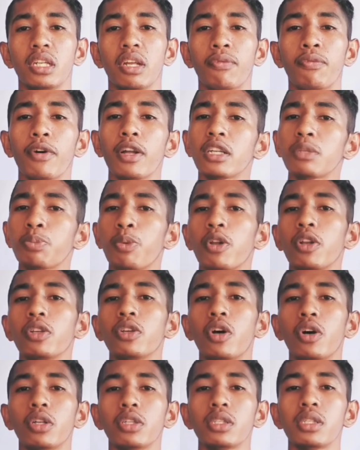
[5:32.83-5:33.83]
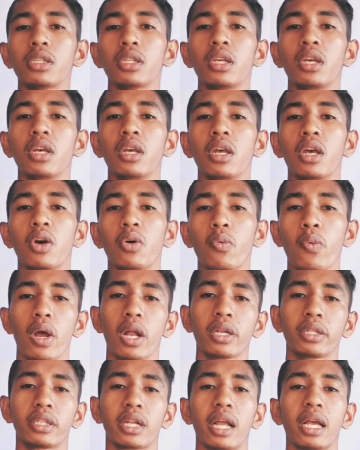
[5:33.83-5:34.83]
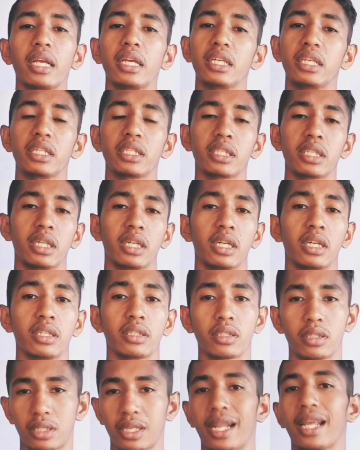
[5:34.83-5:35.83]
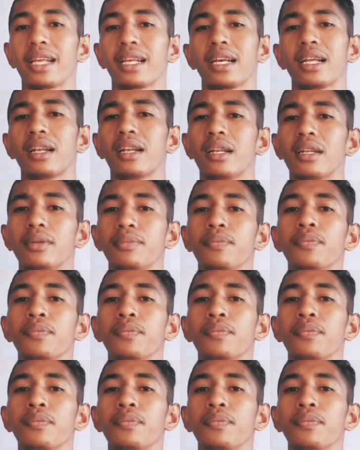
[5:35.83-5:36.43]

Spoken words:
The first polygons we'll try is a triangle.